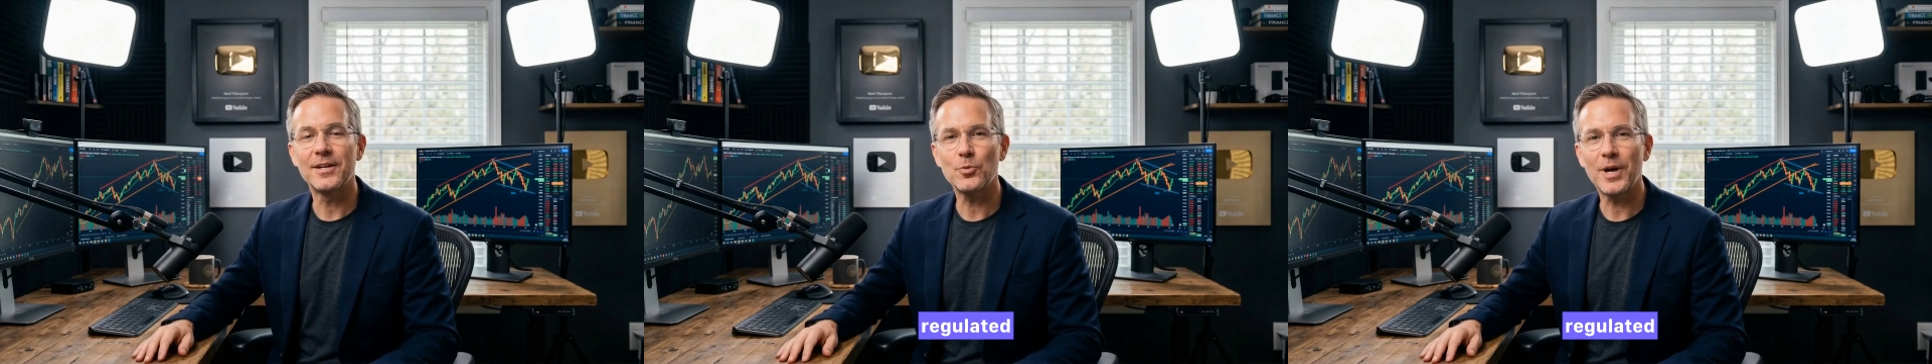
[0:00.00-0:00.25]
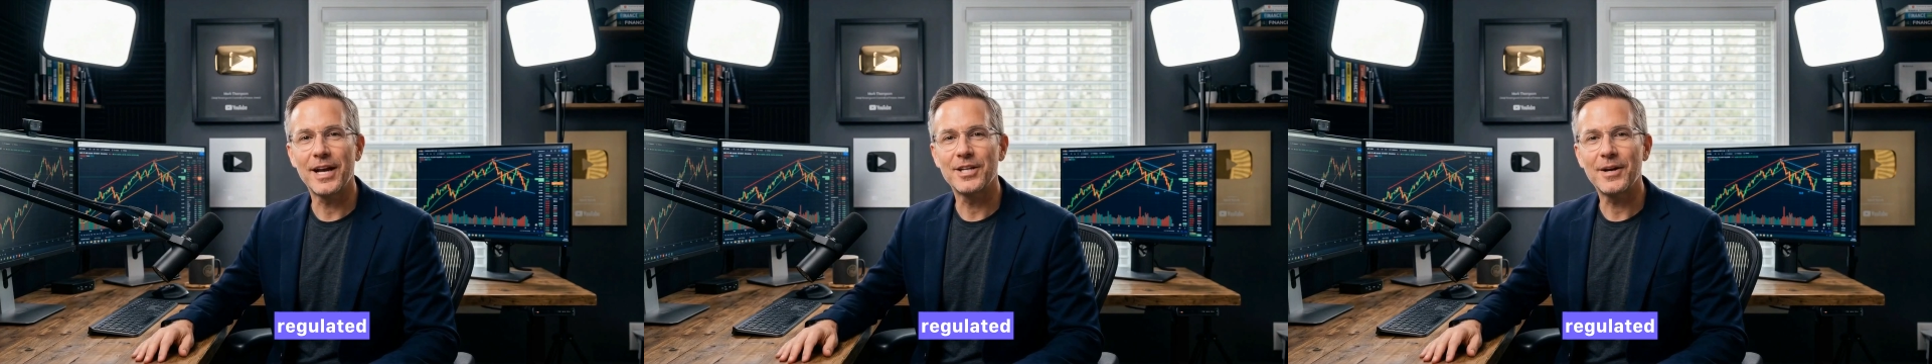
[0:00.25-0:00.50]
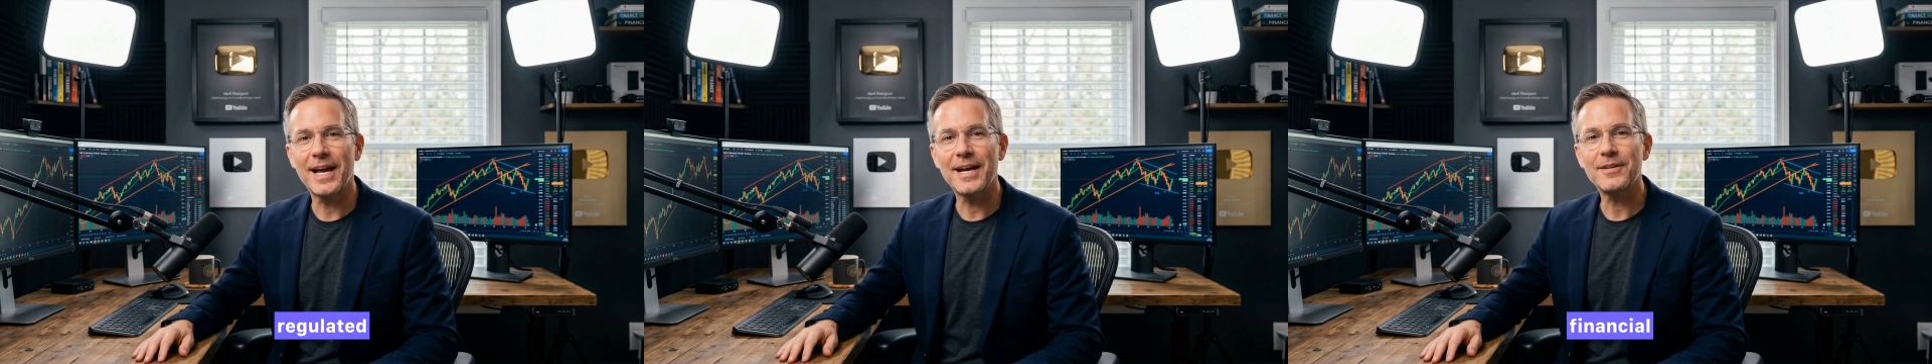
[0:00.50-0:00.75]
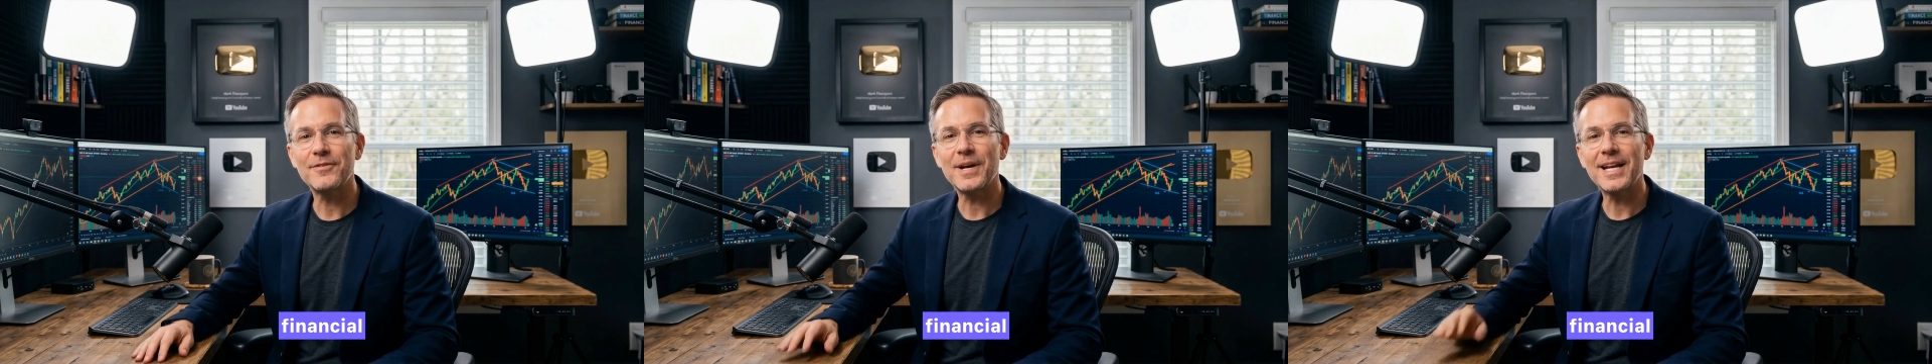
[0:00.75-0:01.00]
the
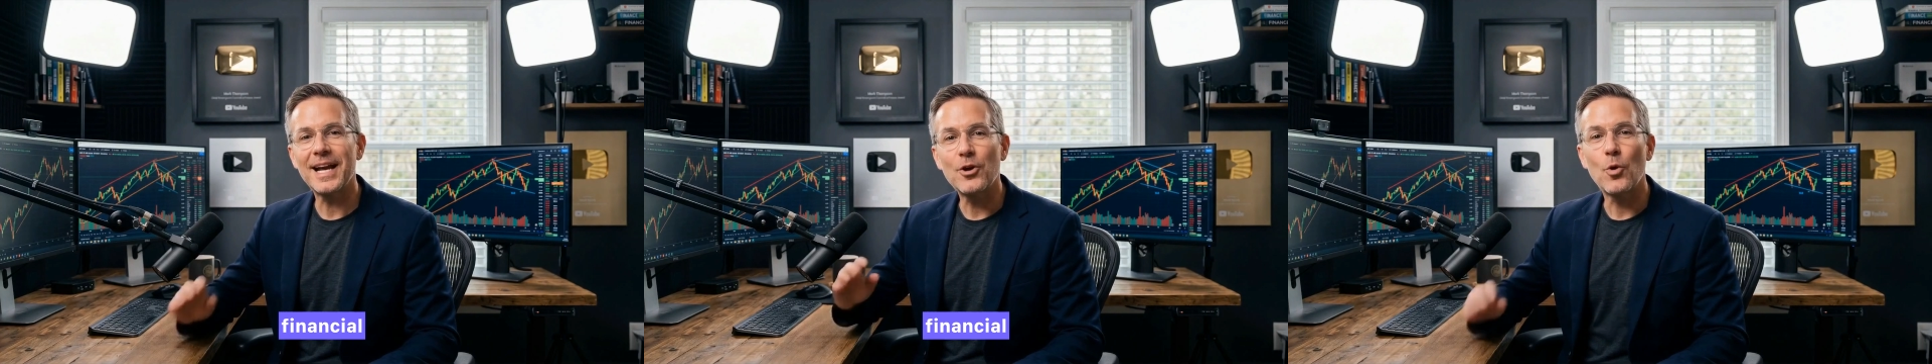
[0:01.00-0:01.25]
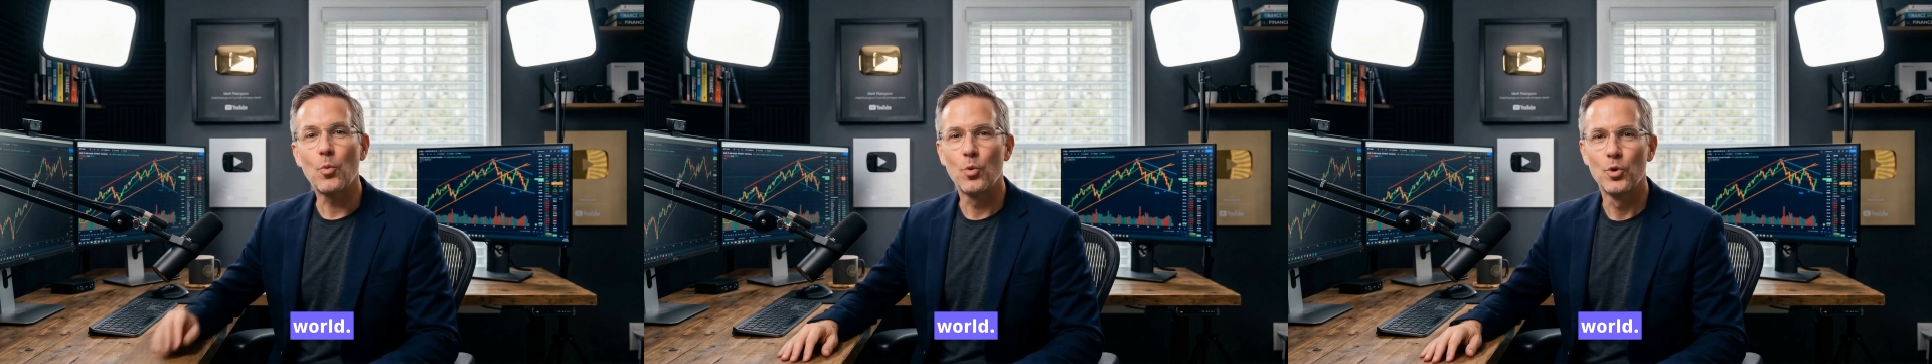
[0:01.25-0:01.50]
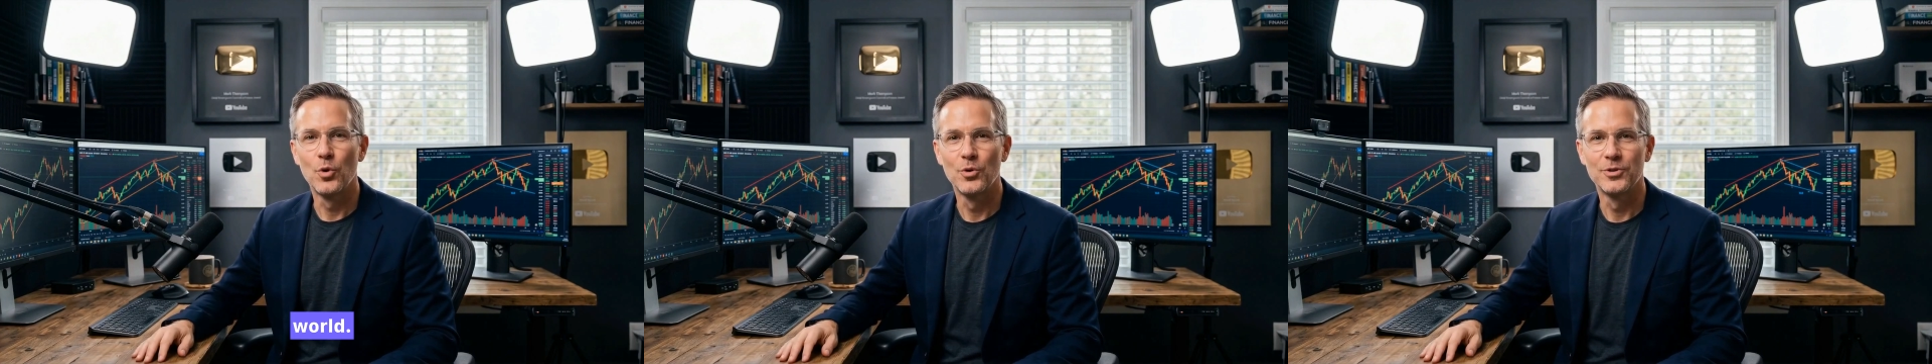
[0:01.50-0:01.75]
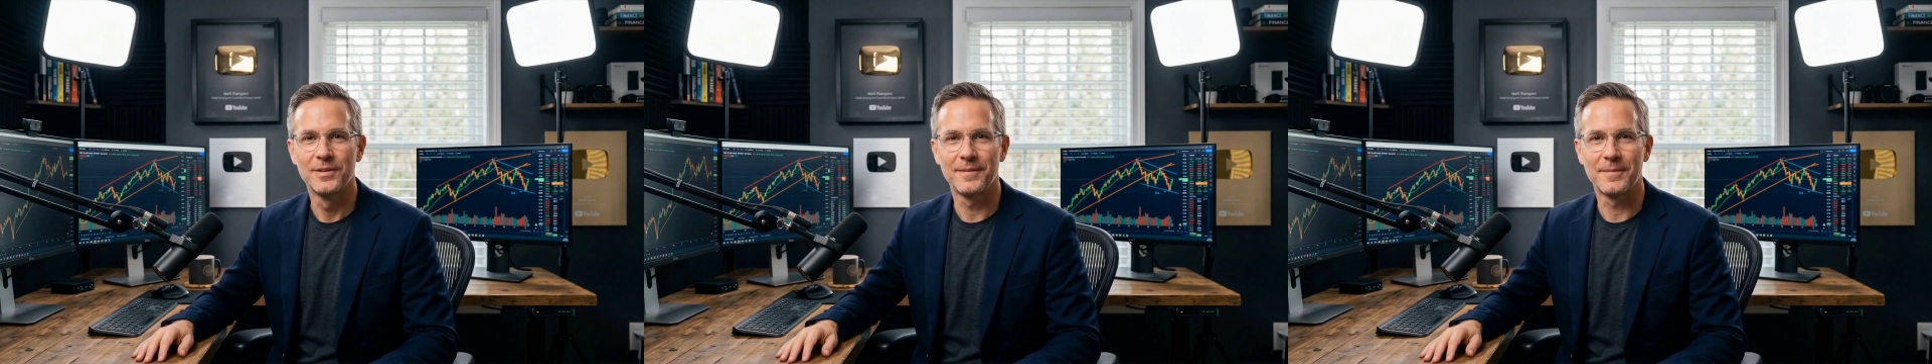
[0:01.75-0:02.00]
regulated financial world.